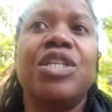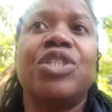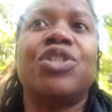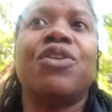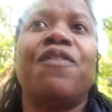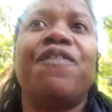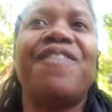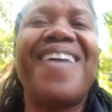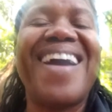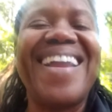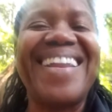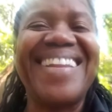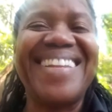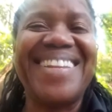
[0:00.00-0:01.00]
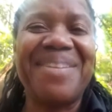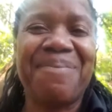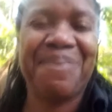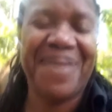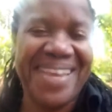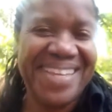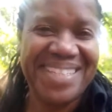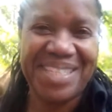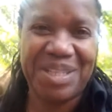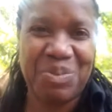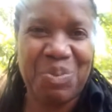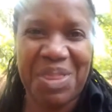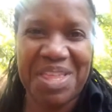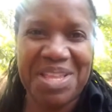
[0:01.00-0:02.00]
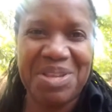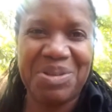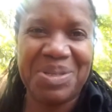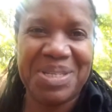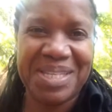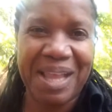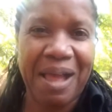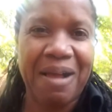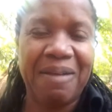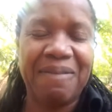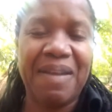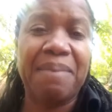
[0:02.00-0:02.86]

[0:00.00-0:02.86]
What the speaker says: So finding peace within yourself